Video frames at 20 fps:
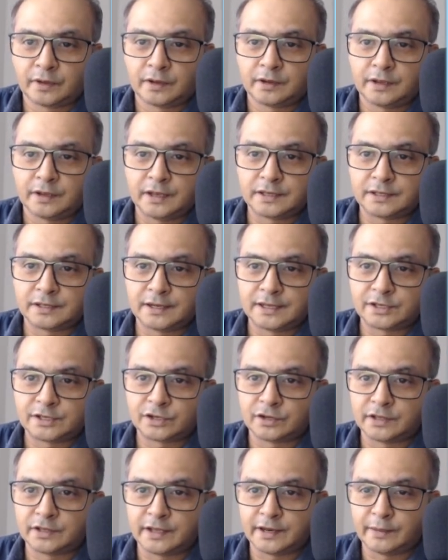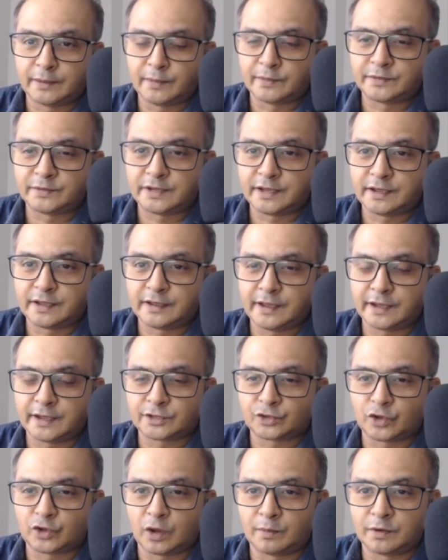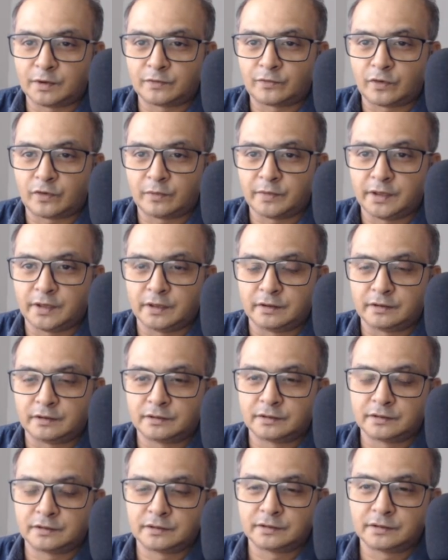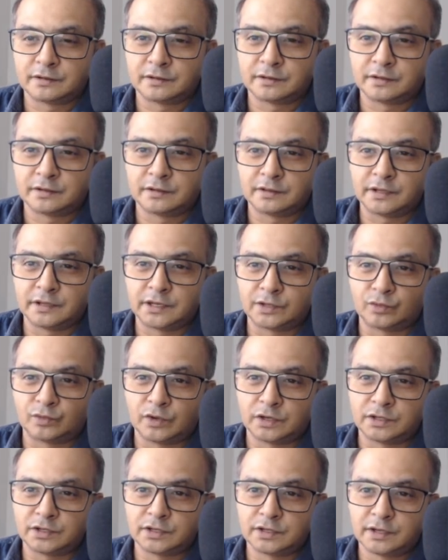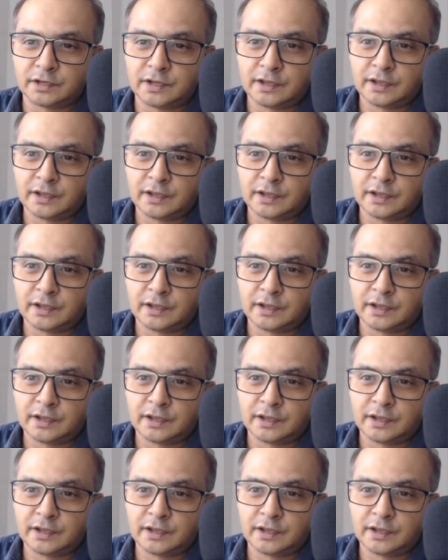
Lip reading: is lesser than, I'm taking x common from here. That is what?